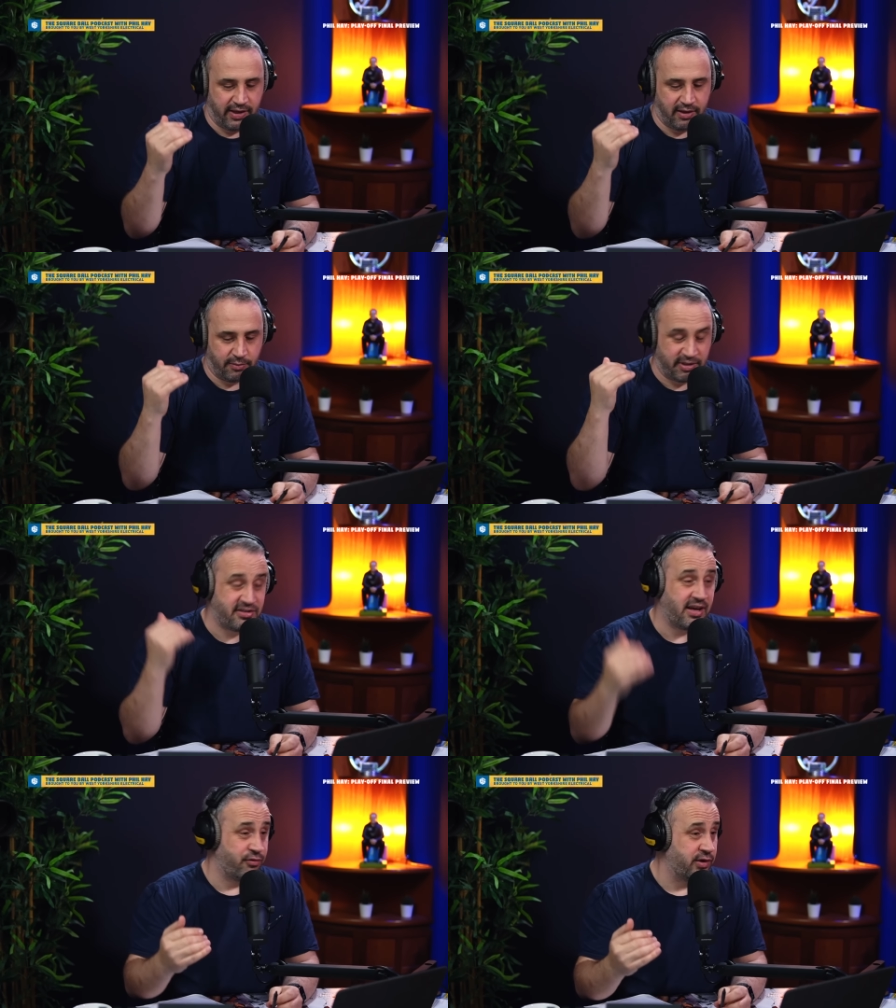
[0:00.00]
It'll be
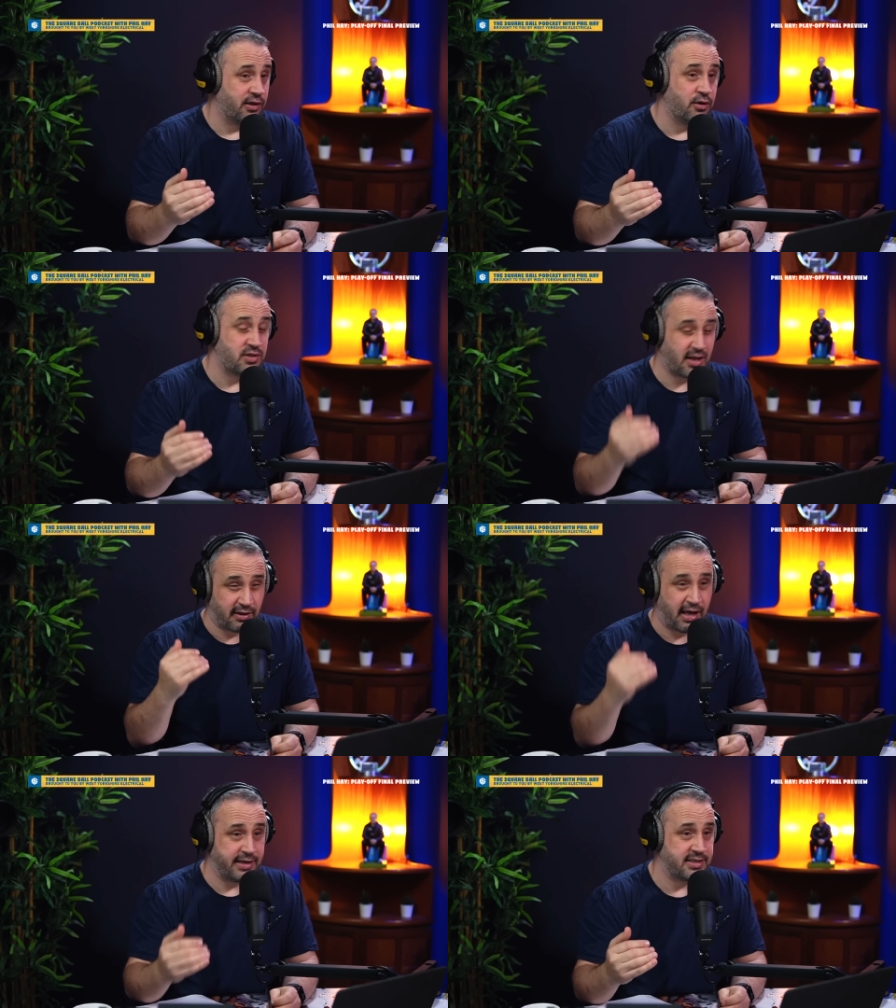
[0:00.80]
shit if we lose, and
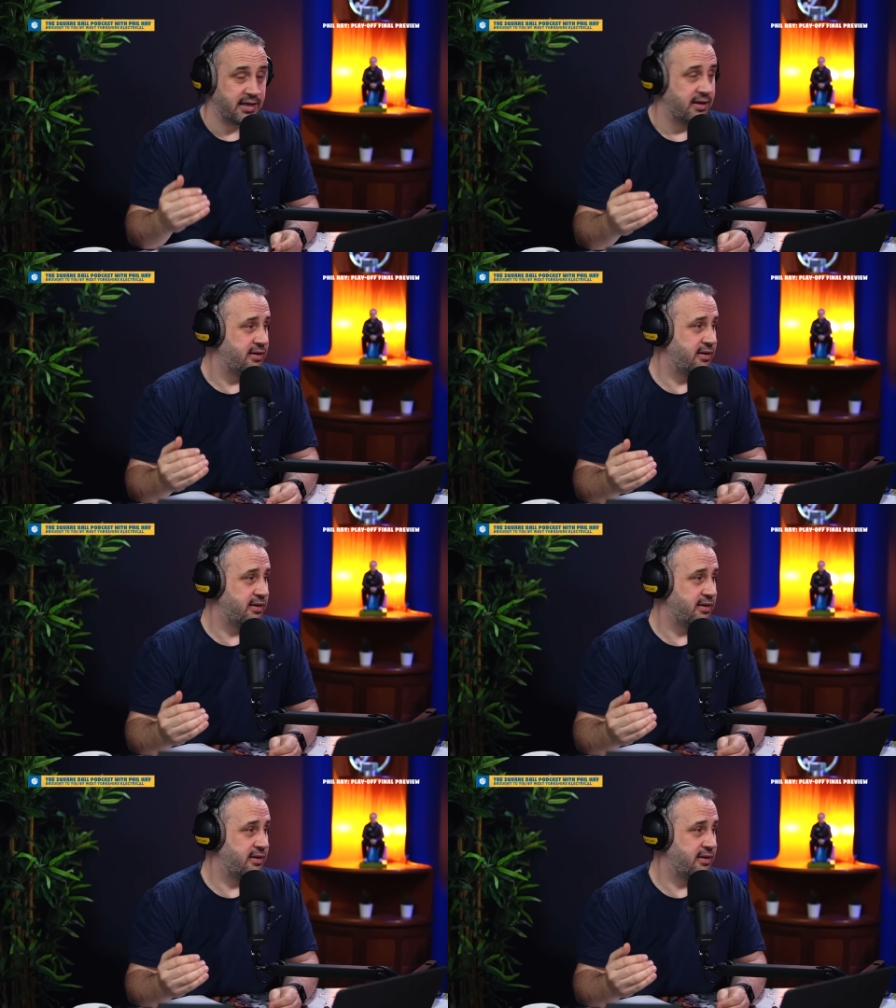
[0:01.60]
I'll hate it,